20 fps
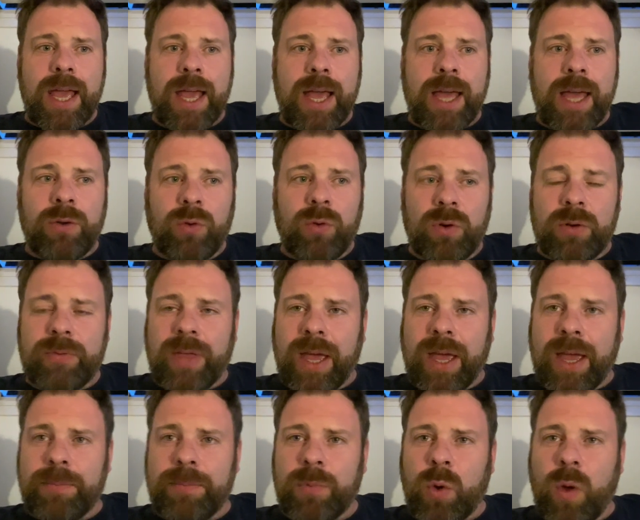And all of that
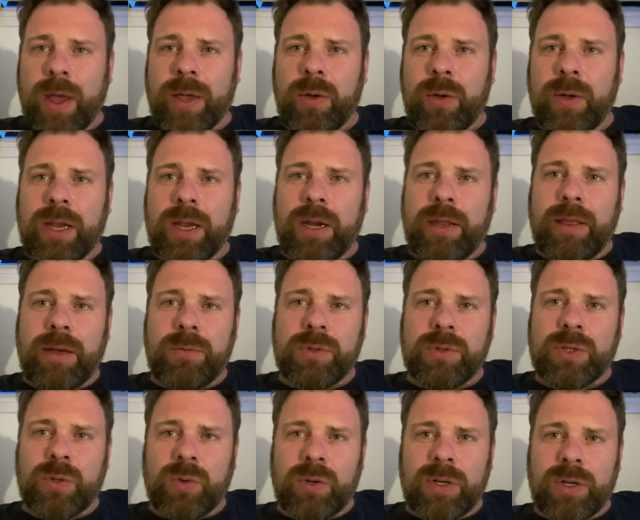happened quite quickly. That
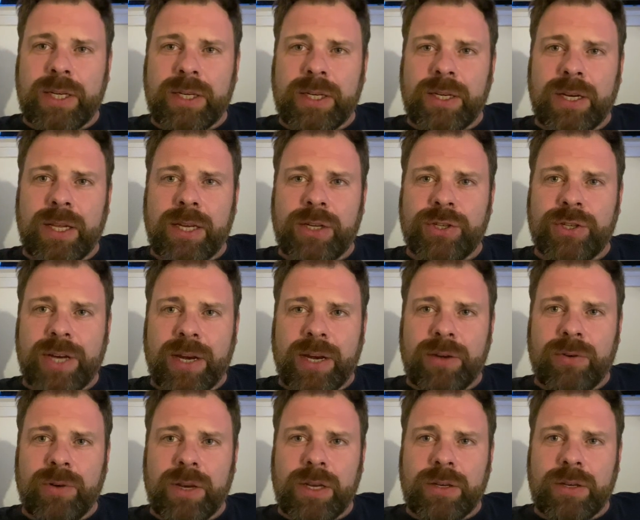was all in
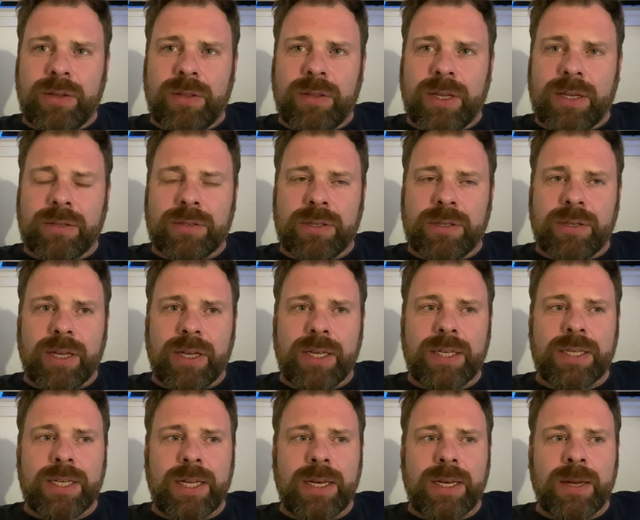January
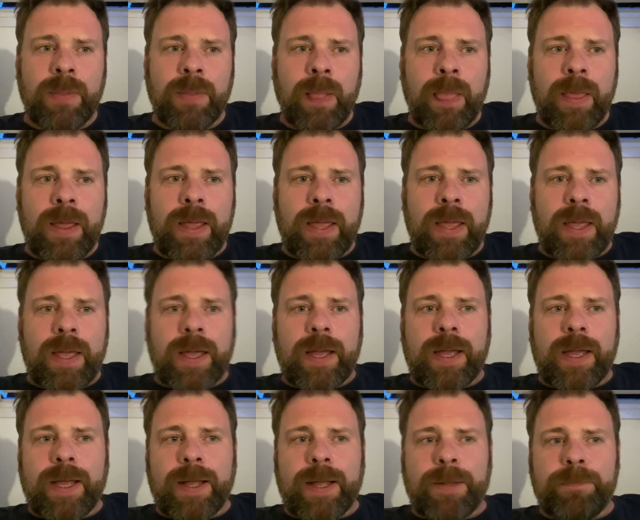2019.
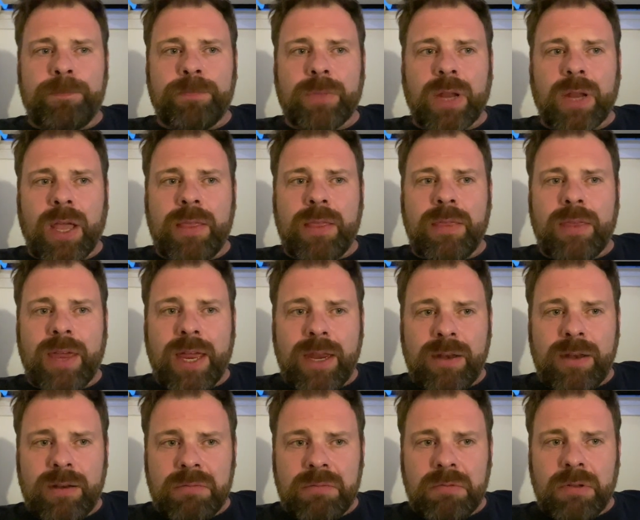And
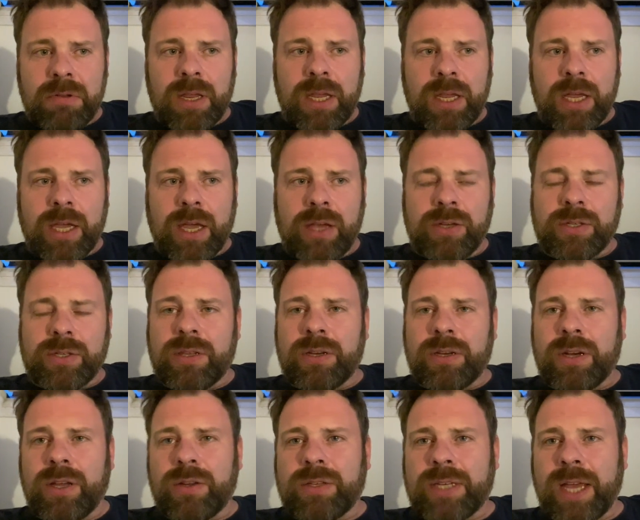then it goes to
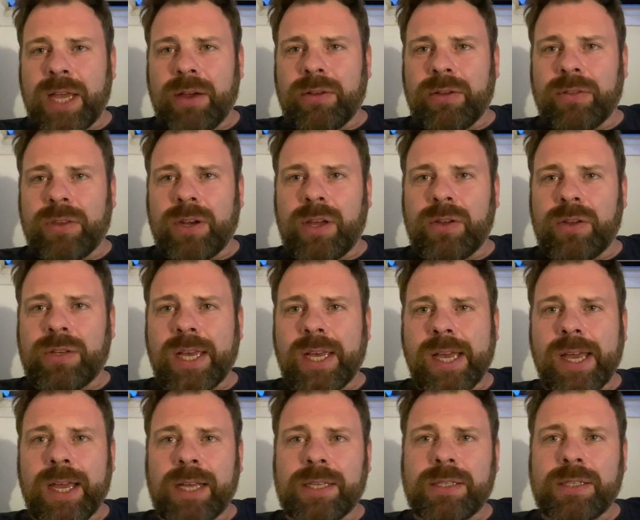the notaire, and the
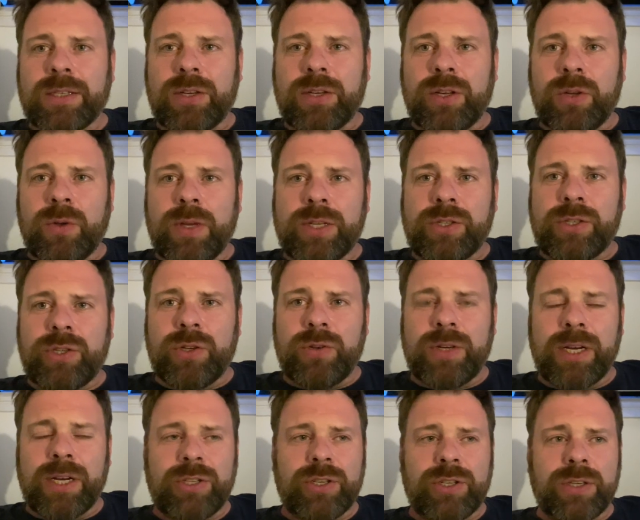notaire has to do his due
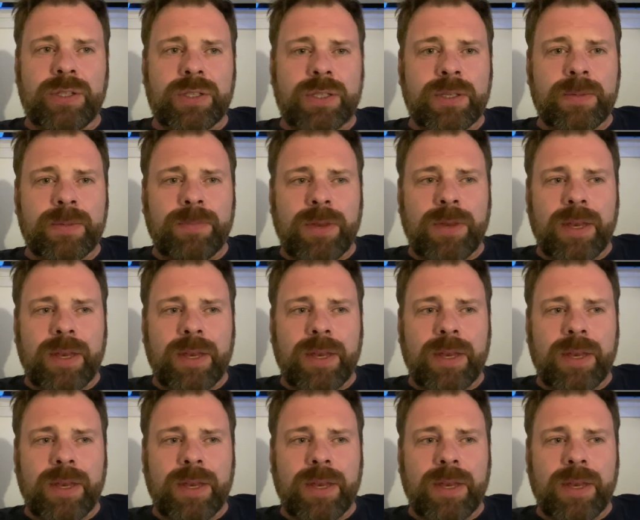diligence.